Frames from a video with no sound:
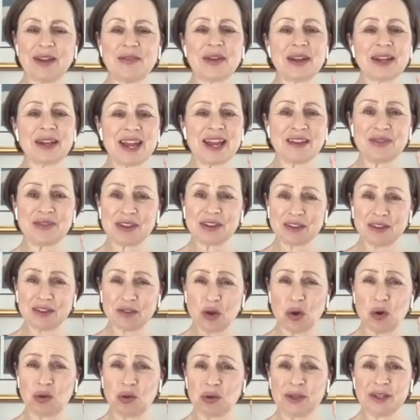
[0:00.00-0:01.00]
And again, this is
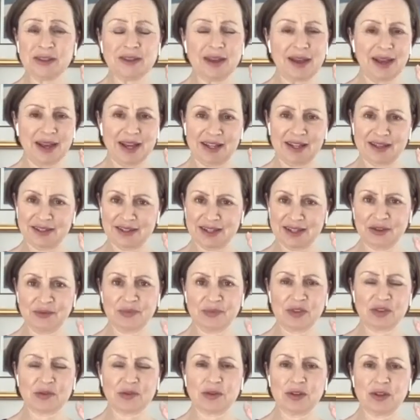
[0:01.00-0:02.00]
all in the handout,
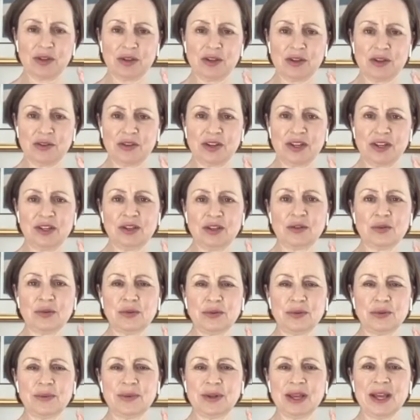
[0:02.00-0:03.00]
so you can create your
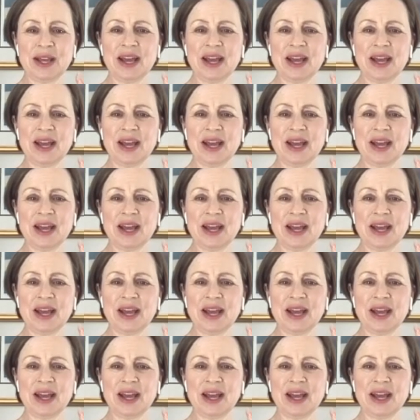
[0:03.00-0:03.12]
own.